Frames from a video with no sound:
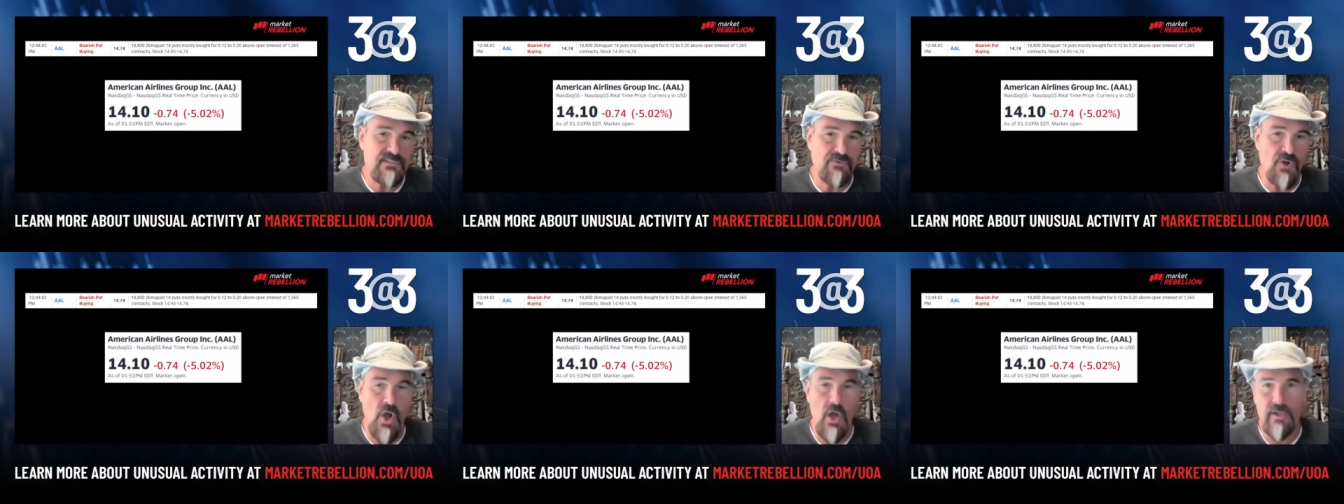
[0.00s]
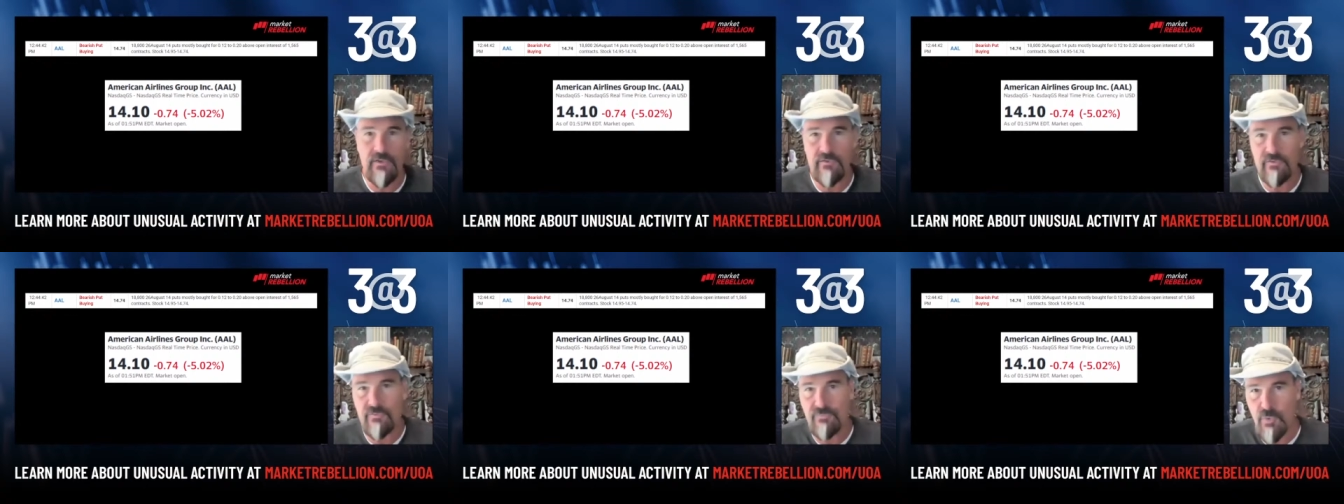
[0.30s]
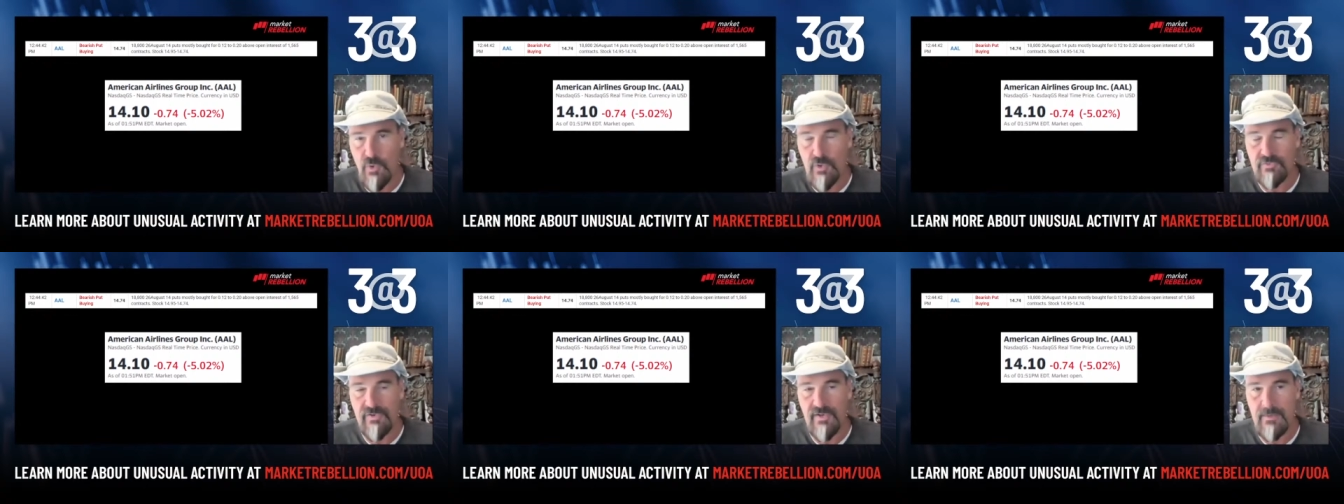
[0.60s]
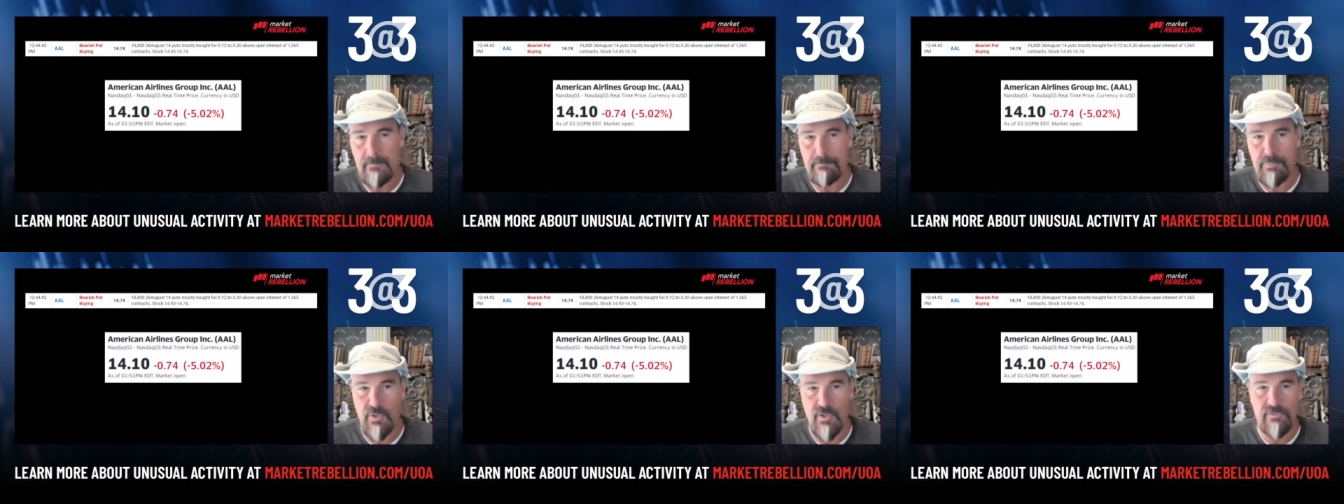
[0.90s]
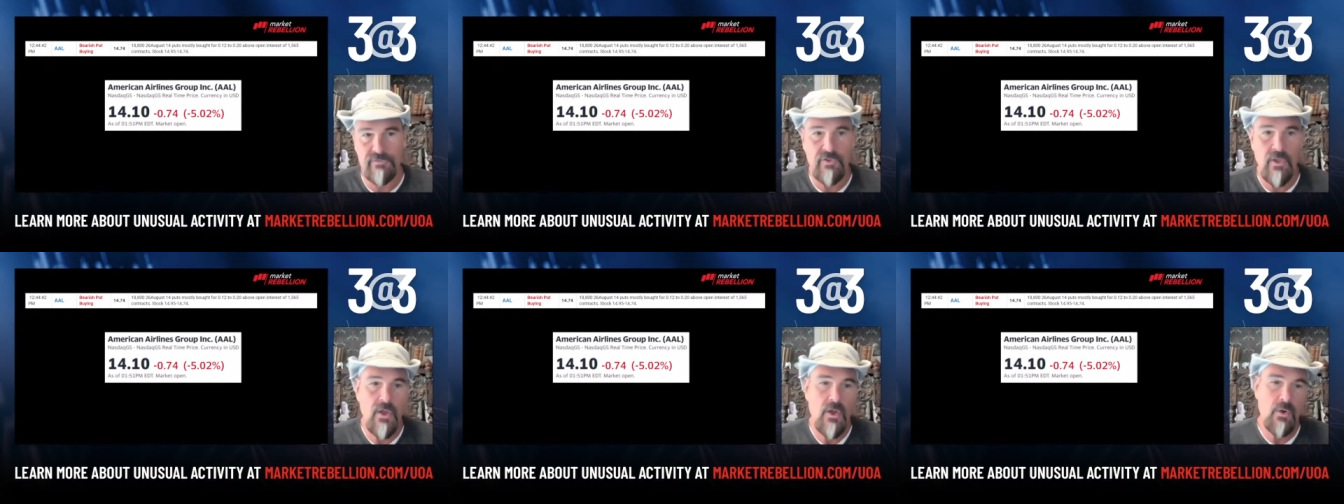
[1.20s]
of August, 14
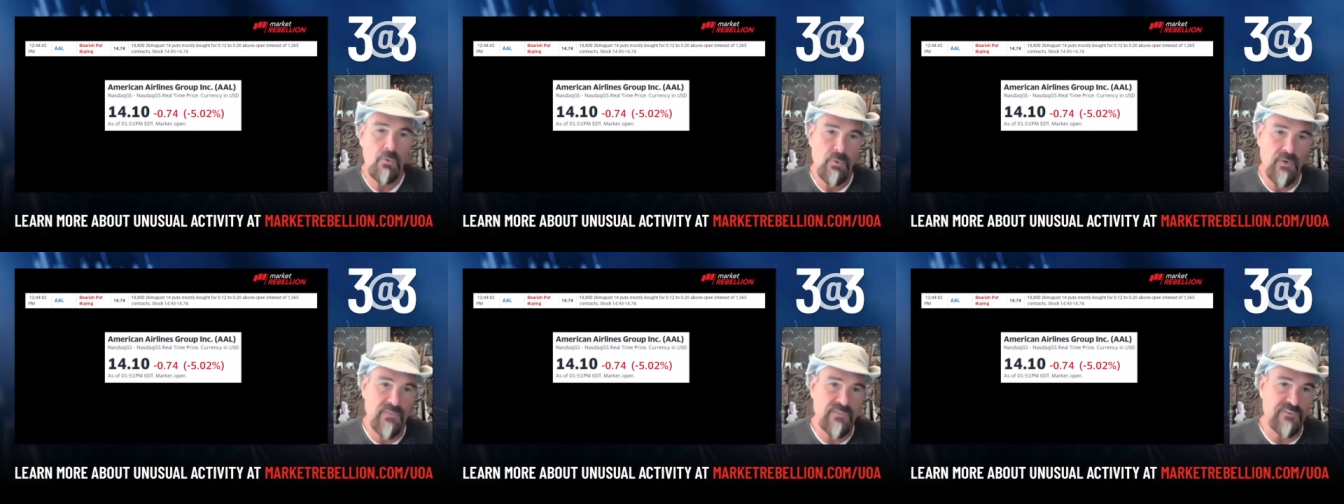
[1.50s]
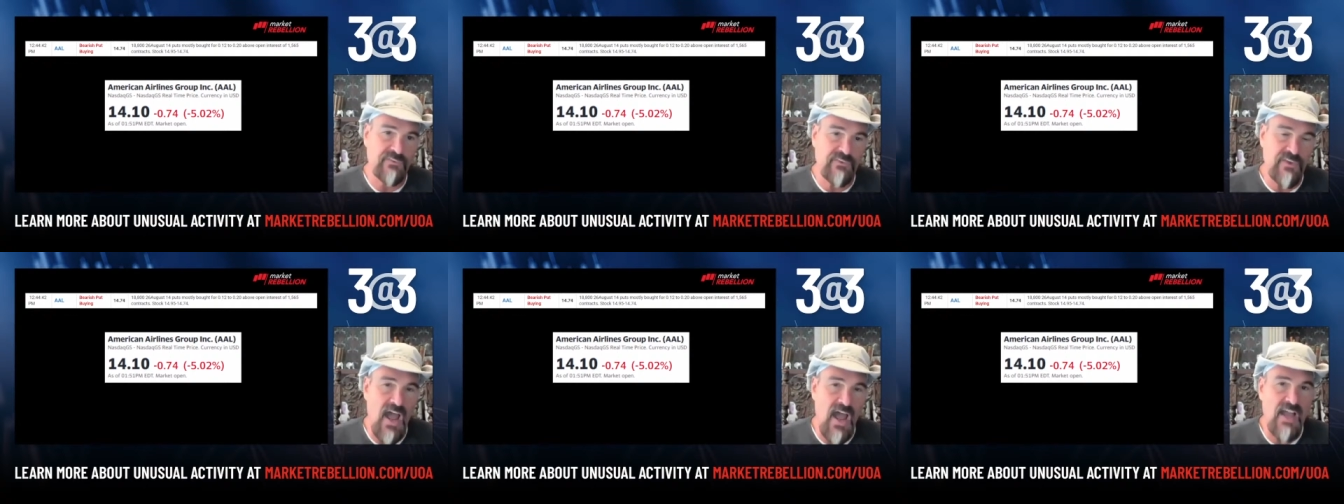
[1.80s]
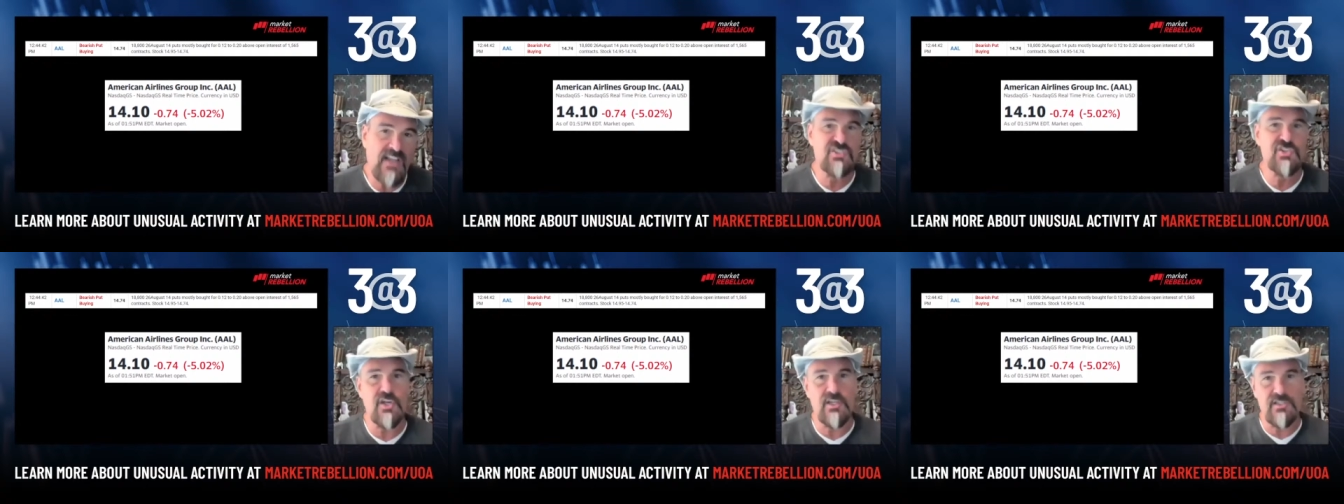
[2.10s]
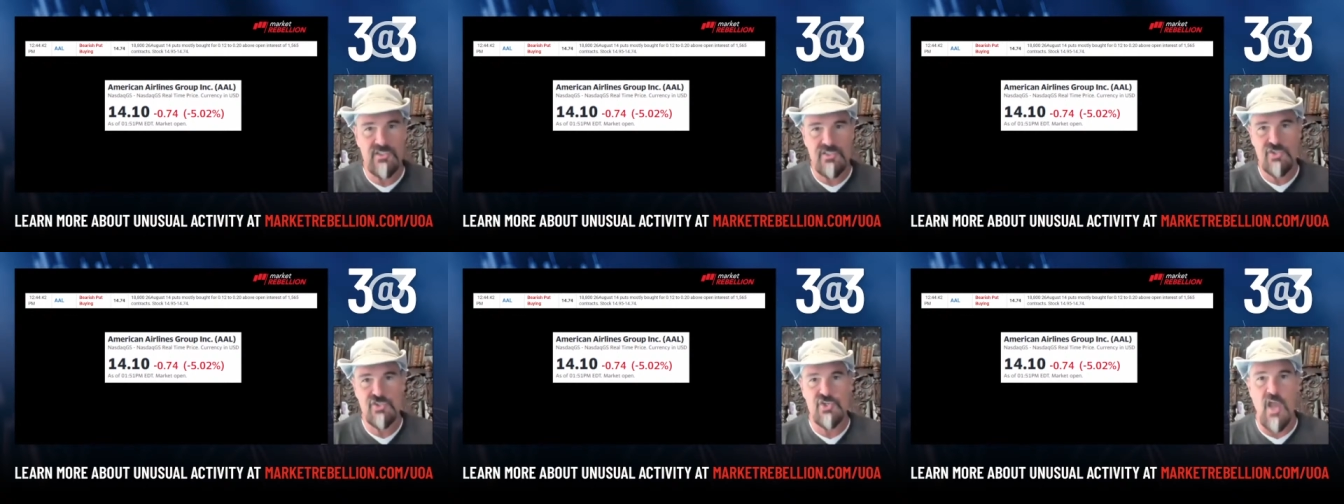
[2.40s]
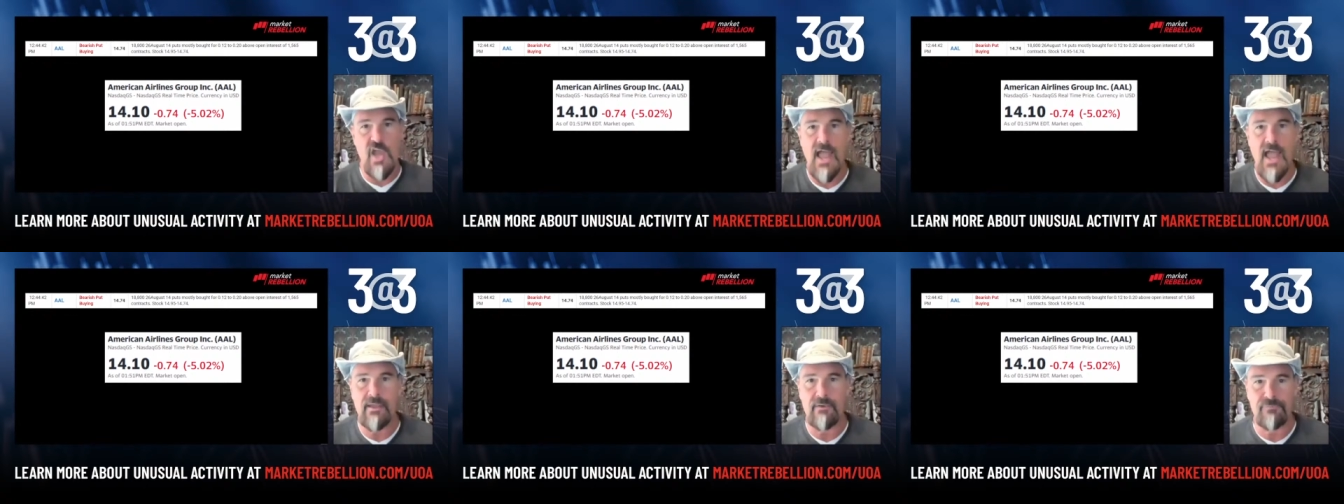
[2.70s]
puts with the stock just
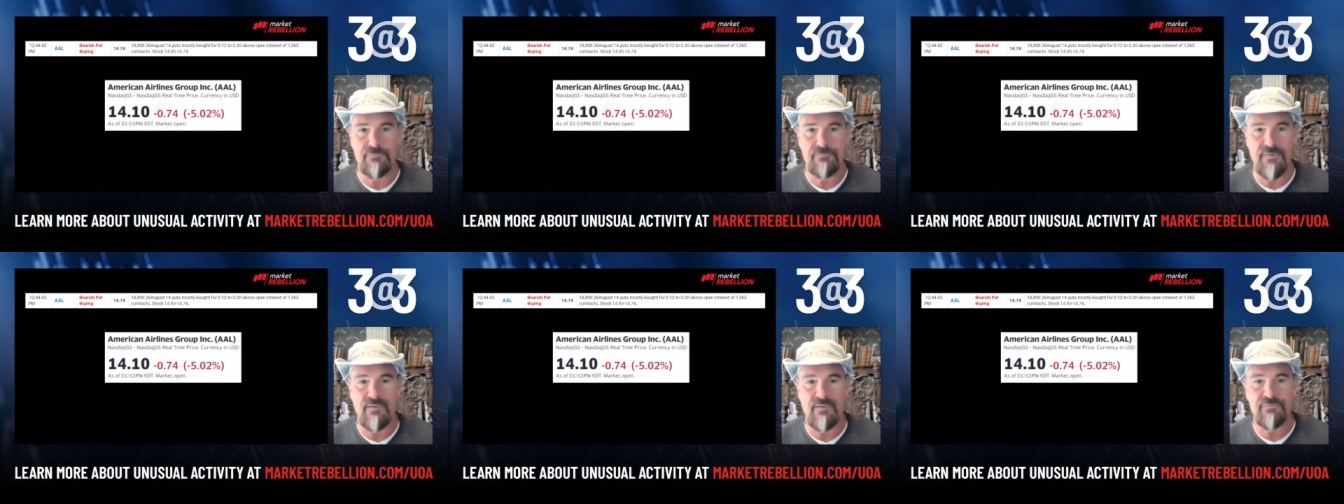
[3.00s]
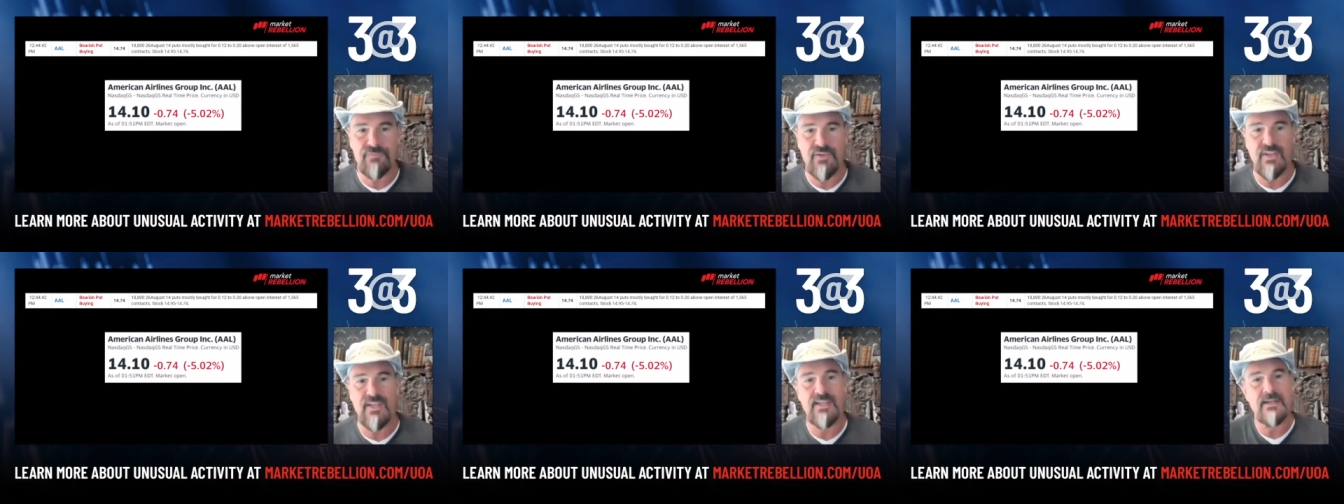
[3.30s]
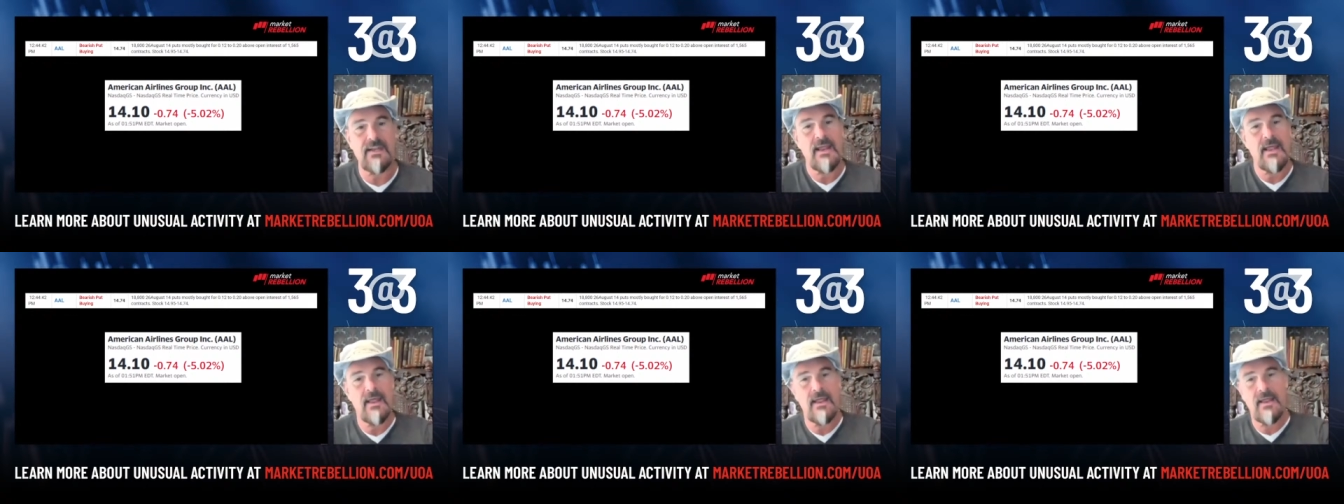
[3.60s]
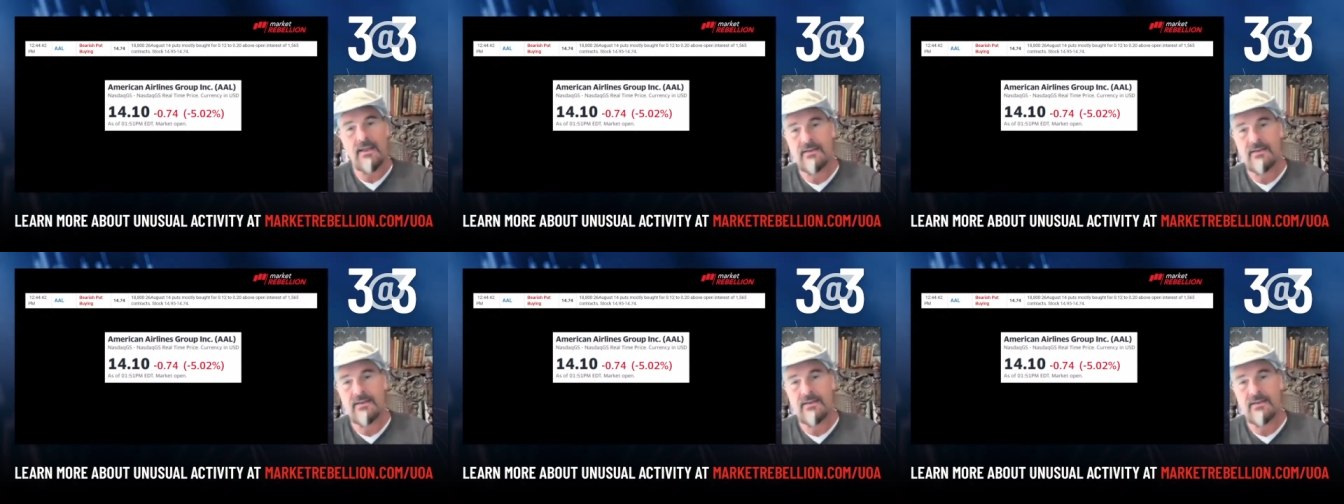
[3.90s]
shy of 15.